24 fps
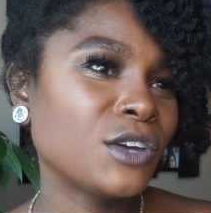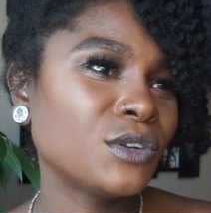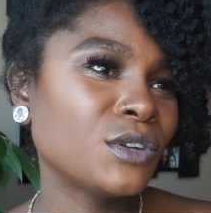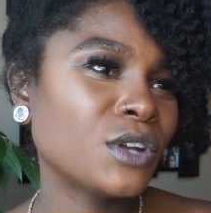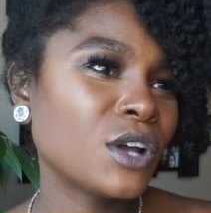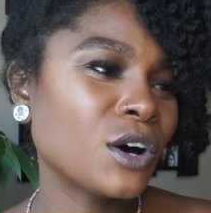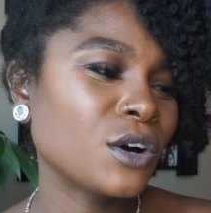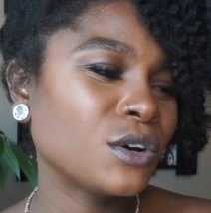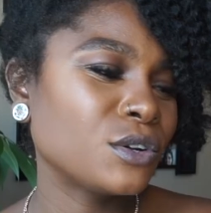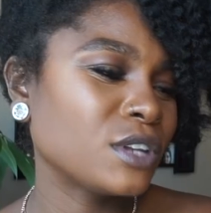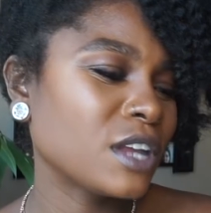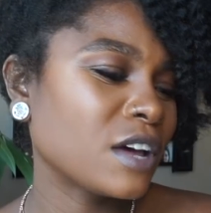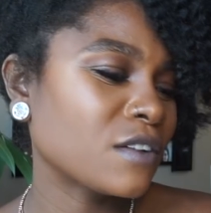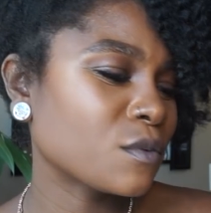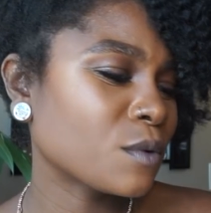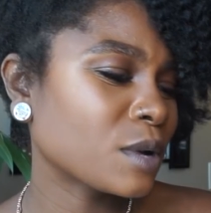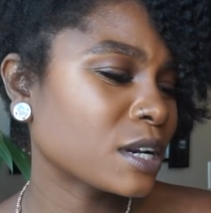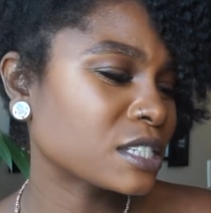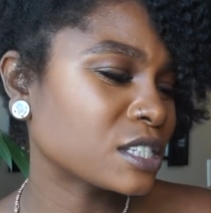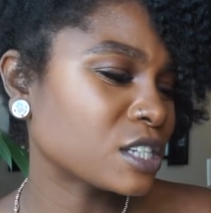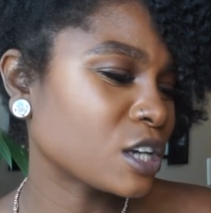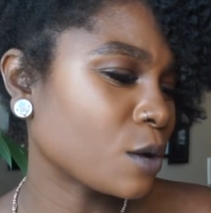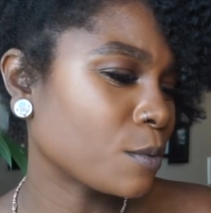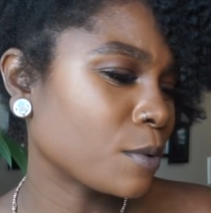You know, you never
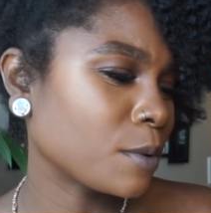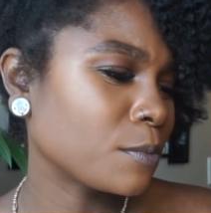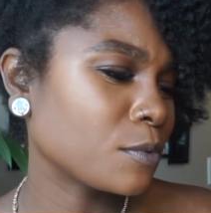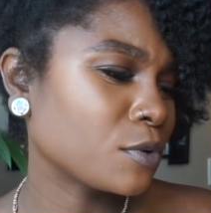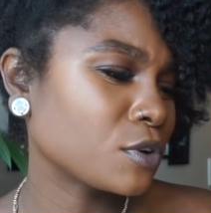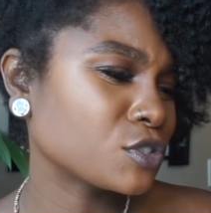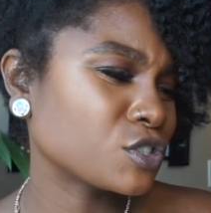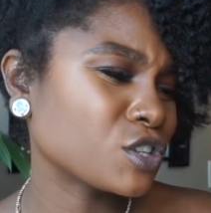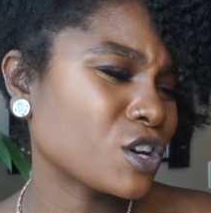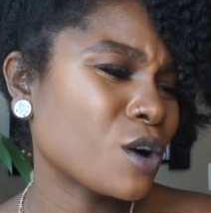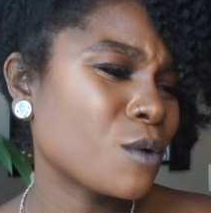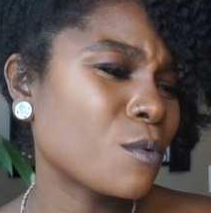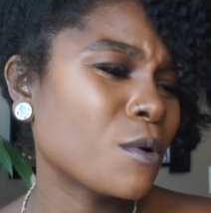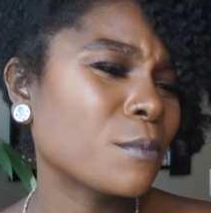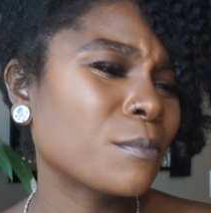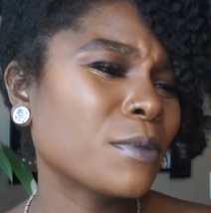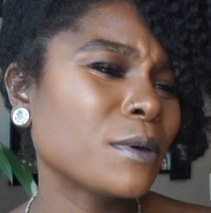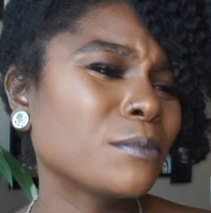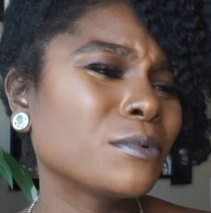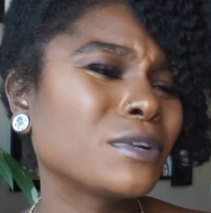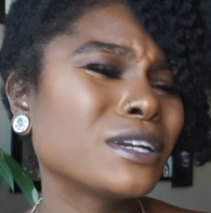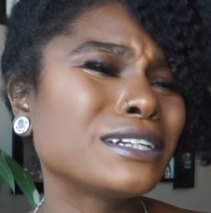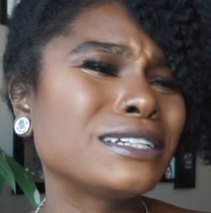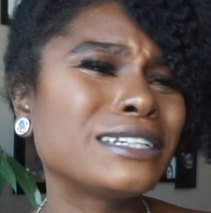want to tell people because you don't want
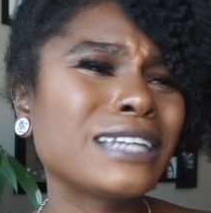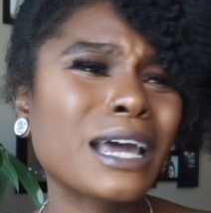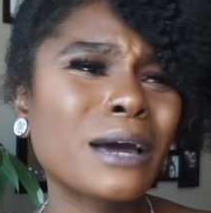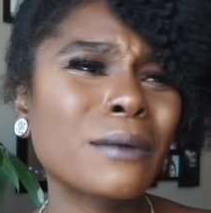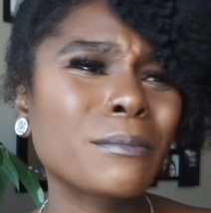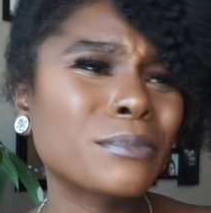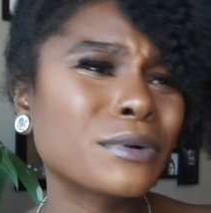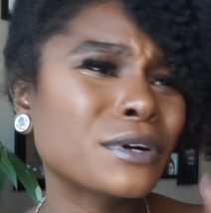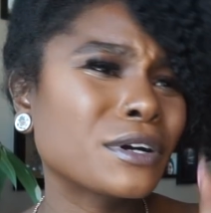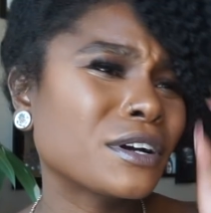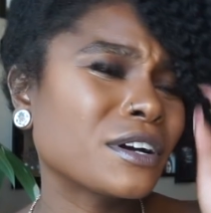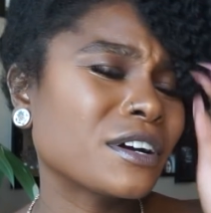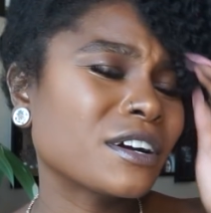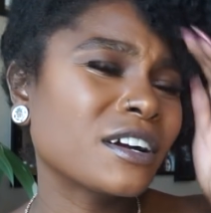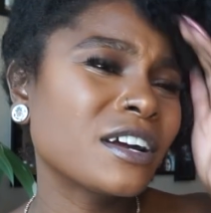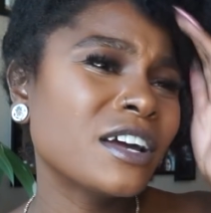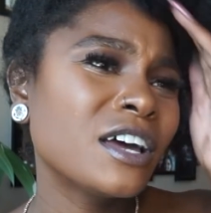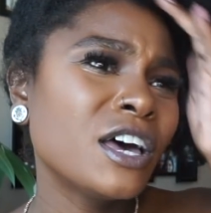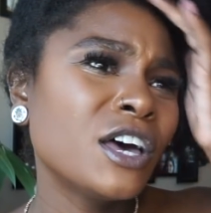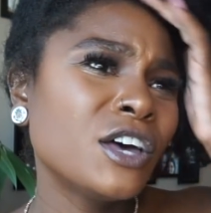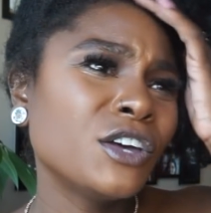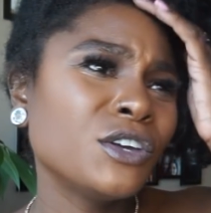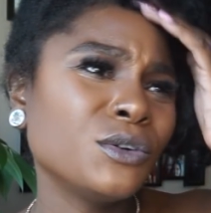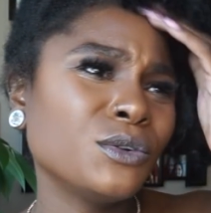people to damper,
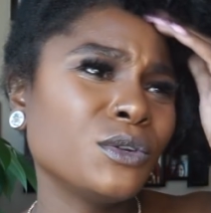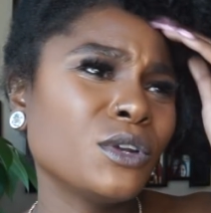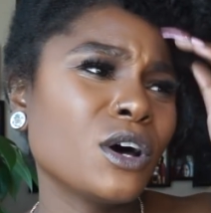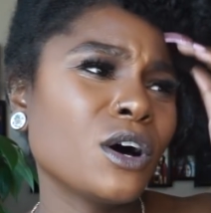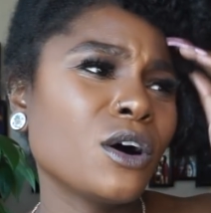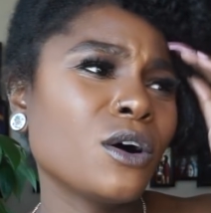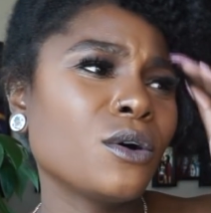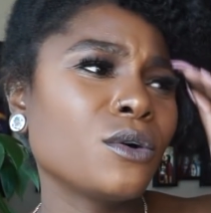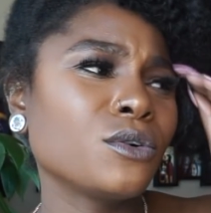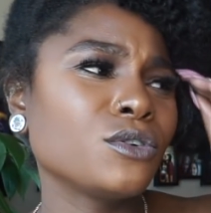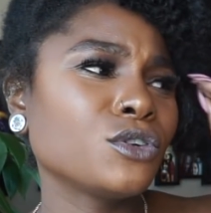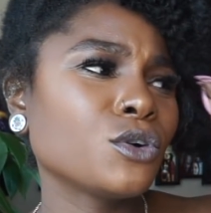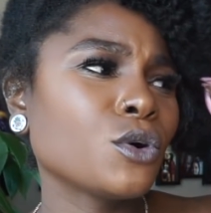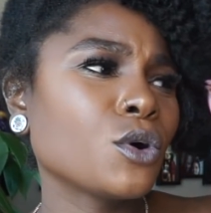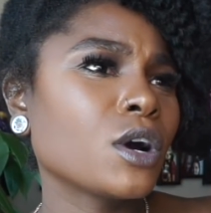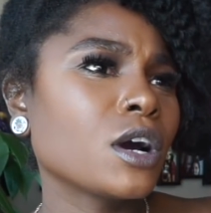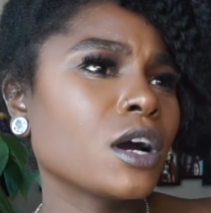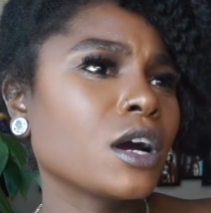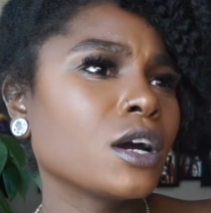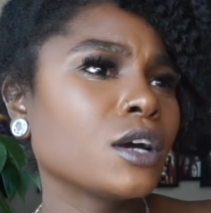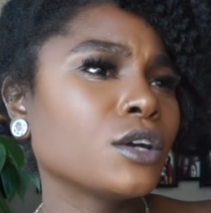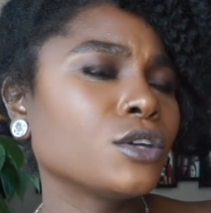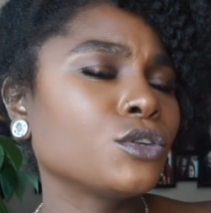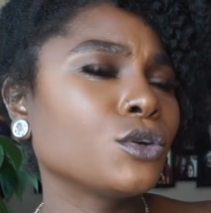you know,
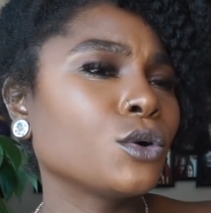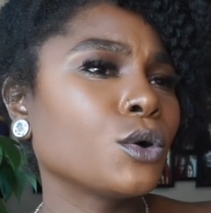your